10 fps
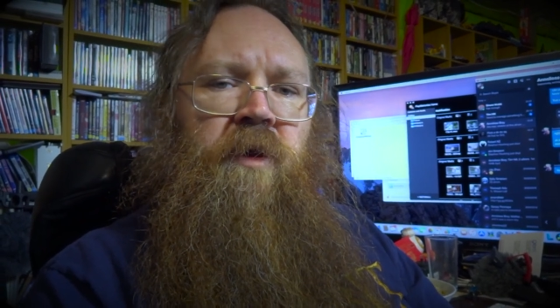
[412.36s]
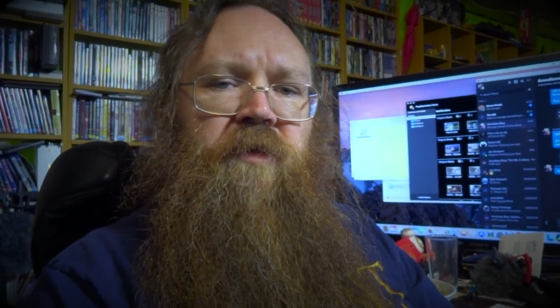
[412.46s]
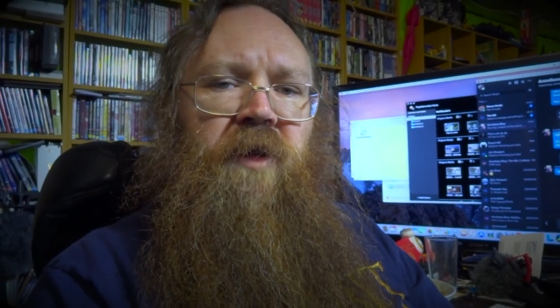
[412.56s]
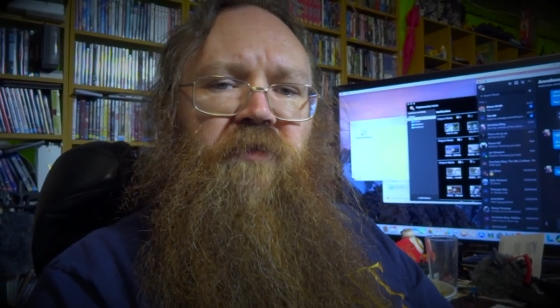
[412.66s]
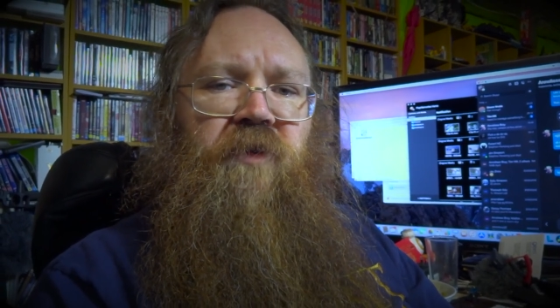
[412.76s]

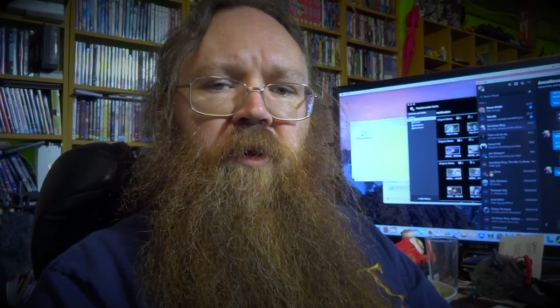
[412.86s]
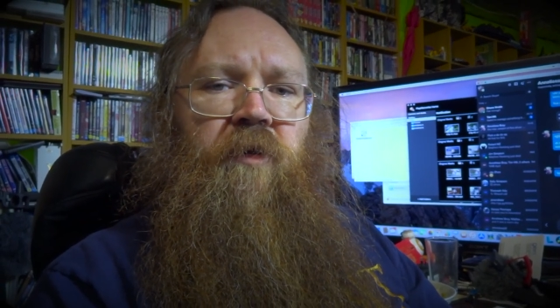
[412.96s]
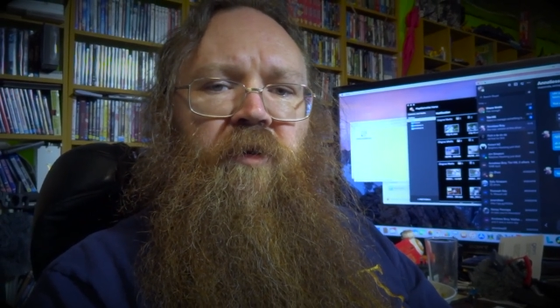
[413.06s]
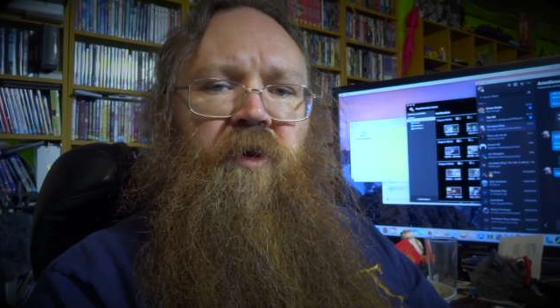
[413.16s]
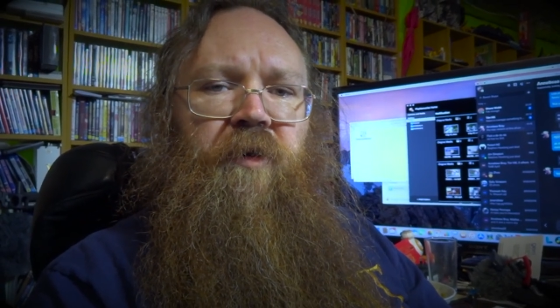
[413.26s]
tech sheet
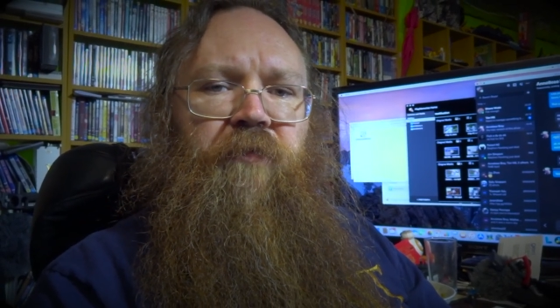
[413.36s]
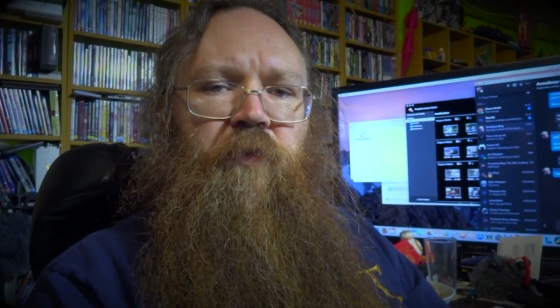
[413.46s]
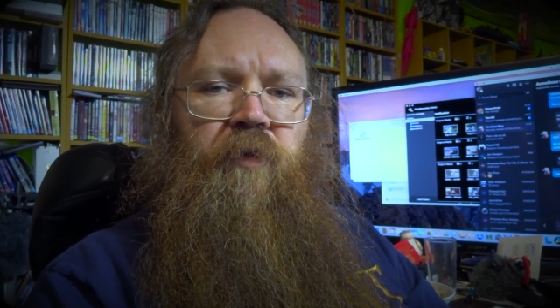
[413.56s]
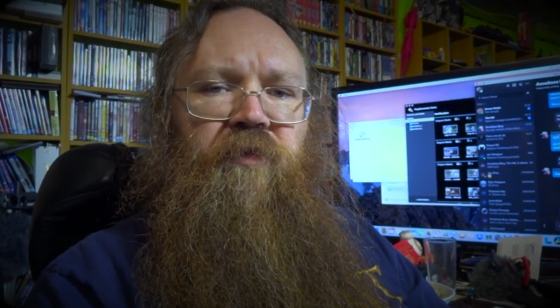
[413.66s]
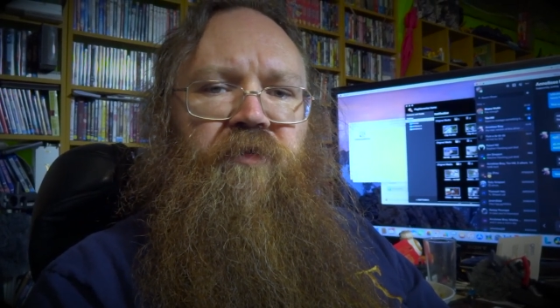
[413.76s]
online if
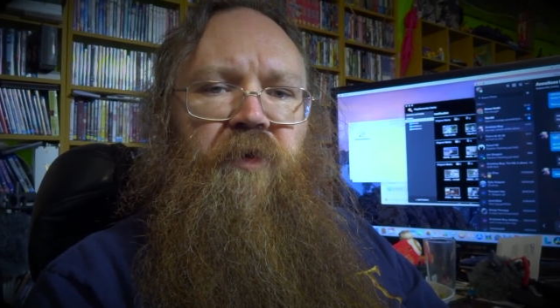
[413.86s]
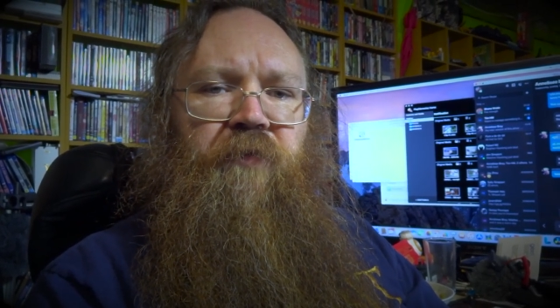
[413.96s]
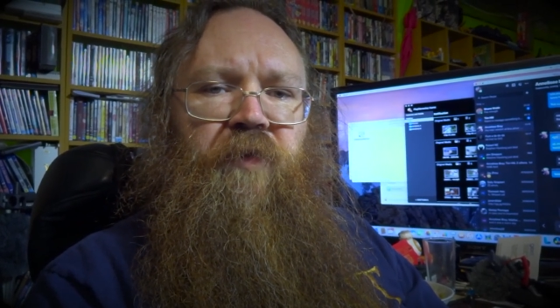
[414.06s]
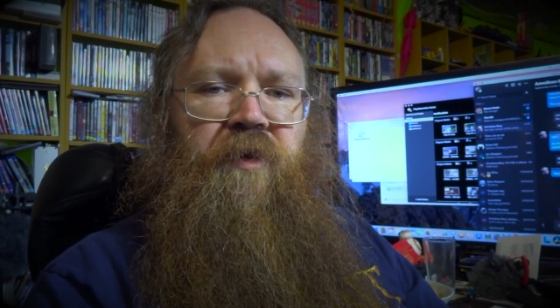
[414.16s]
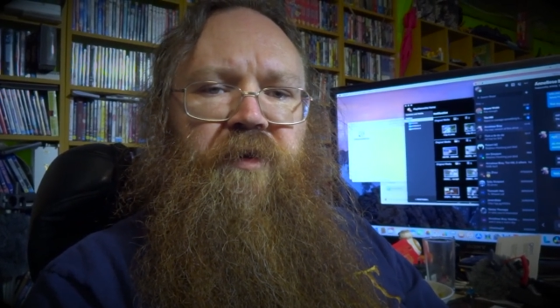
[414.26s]
you want
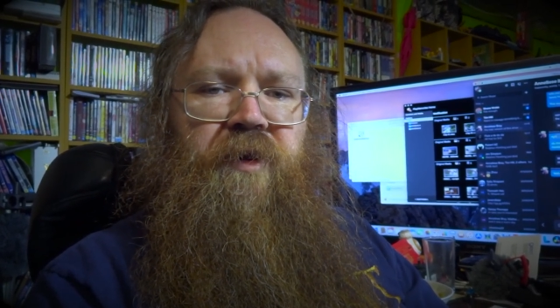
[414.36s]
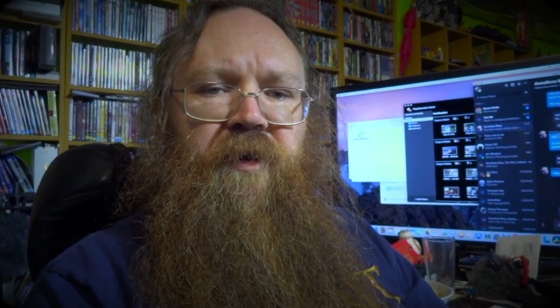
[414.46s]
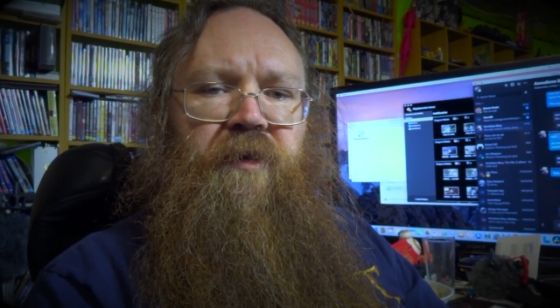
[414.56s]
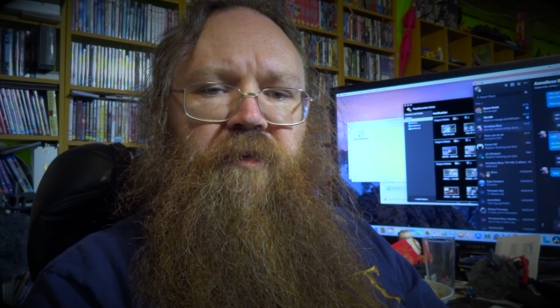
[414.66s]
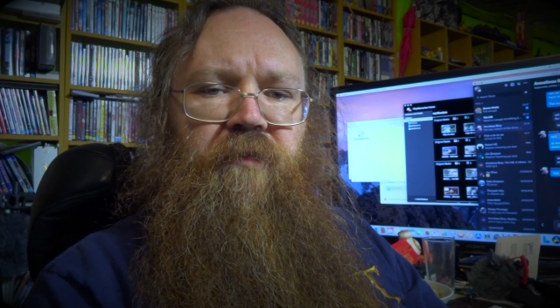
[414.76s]
yourself, and
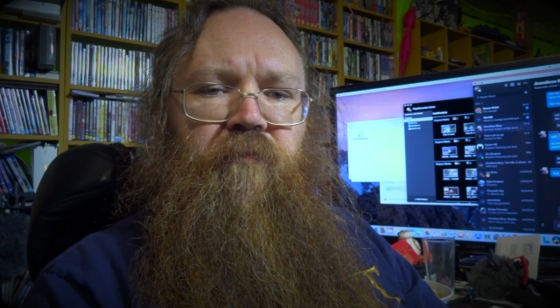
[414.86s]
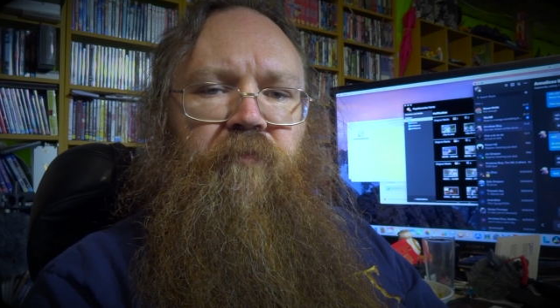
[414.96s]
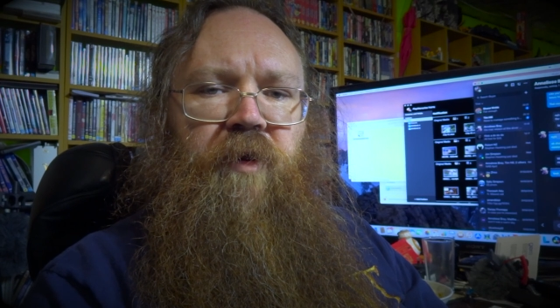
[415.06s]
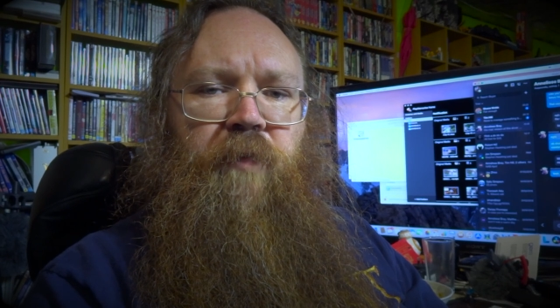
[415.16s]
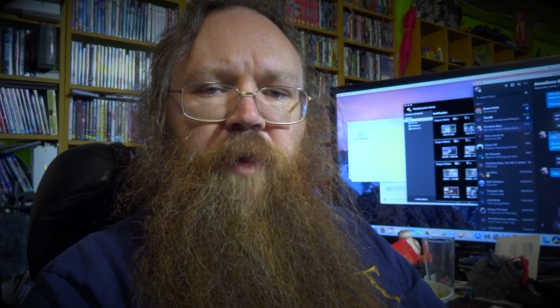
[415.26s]

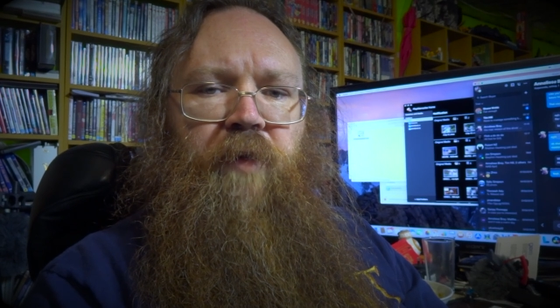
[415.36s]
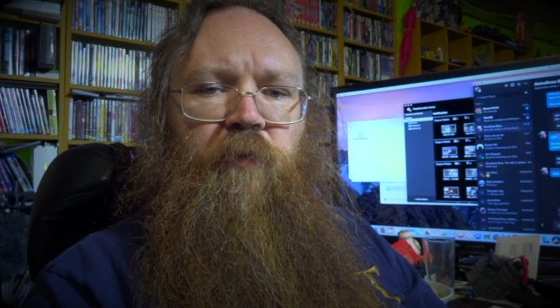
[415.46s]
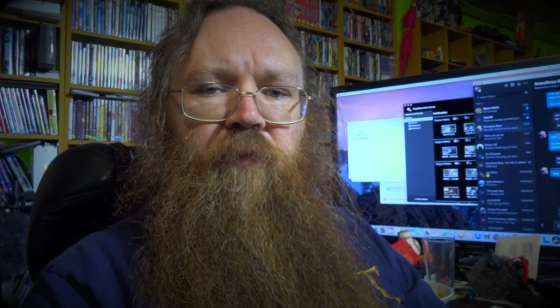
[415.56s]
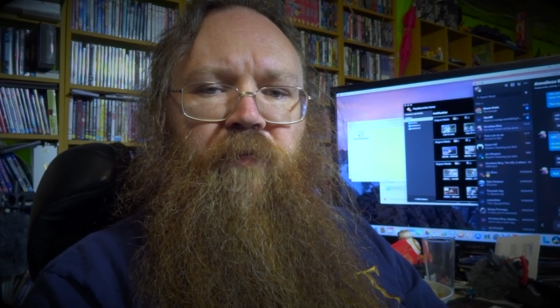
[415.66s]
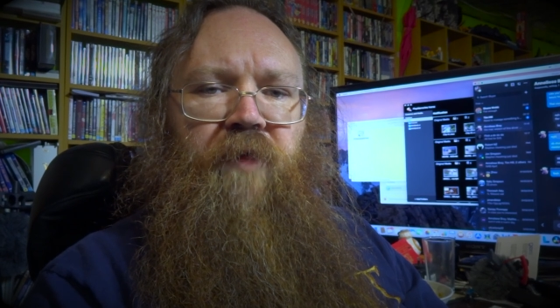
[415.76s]
read about
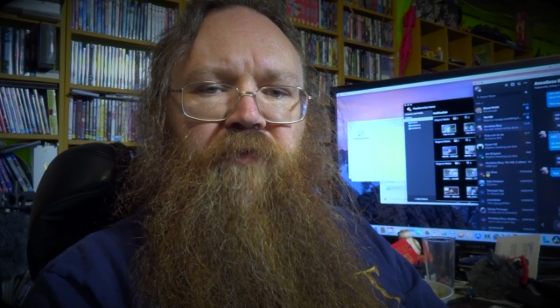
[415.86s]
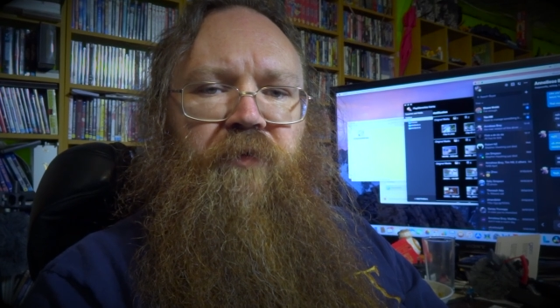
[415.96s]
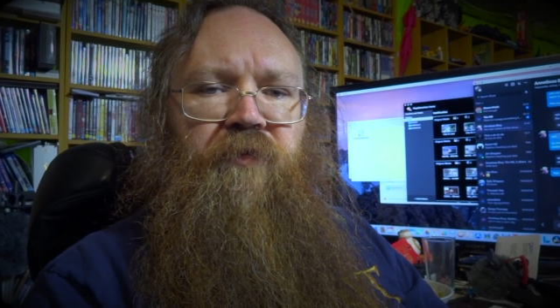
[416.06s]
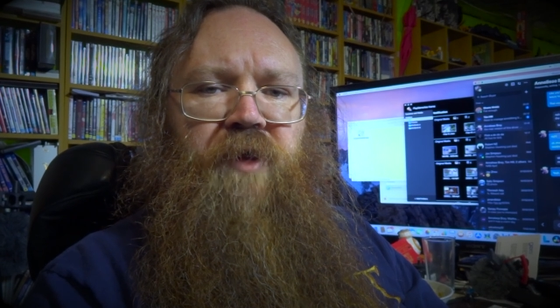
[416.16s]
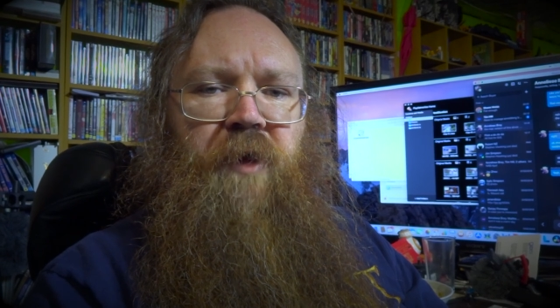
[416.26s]
all of that sort
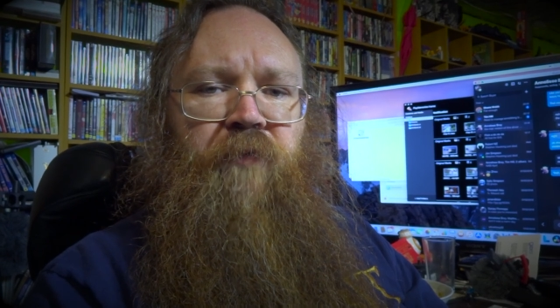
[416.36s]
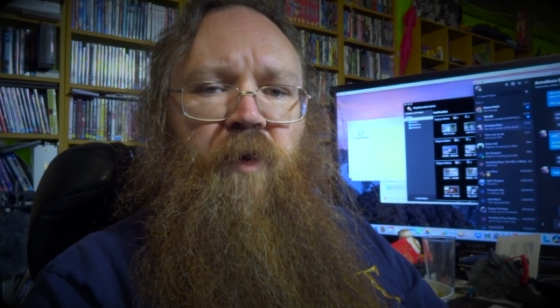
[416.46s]
of stuff.